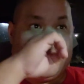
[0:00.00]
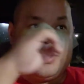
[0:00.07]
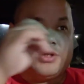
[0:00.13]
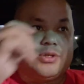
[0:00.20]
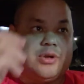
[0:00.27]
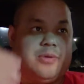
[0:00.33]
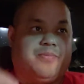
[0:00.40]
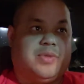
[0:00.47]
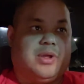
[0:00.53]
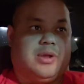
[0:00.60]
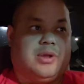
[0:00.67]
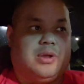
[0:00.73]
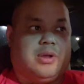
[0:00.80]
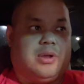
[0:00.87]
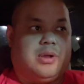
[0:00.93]
So,
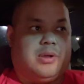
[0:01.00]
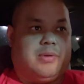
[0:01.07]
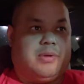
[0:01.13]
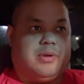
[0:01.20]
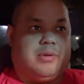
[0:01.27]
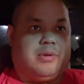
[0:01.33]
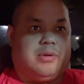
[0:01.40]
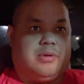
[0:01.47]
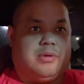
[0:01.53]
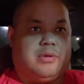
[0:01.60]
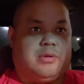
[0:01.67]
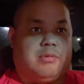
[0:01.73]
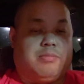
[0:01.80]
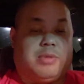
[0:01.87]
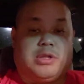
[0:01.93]

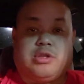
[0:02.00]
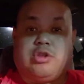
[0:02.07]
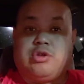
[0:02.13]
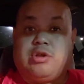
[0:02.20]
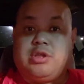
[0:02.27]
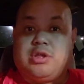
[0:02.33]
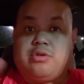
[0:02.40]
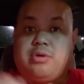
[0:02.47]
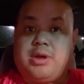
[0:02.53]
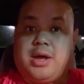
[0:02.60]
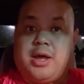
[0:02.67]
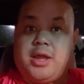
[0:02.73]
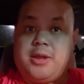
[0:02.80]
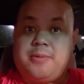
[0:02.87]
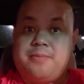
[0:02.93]
but to another
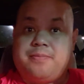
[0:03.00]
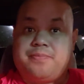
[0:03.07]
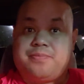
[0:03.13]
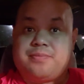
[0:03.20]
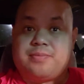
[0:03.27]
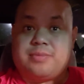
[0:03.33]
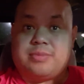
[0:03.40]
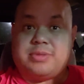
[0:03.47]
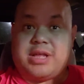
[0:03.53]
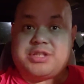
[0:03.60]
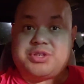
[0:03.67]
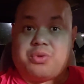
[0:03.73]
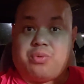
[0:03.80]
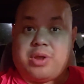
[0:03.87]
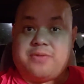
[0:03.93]
guy,
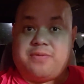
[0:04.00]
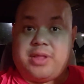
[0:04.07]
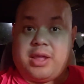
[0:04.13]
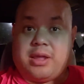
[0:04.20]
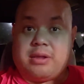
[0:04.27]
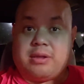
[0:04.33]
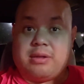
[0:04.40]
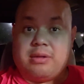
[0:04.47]
that's a red flag.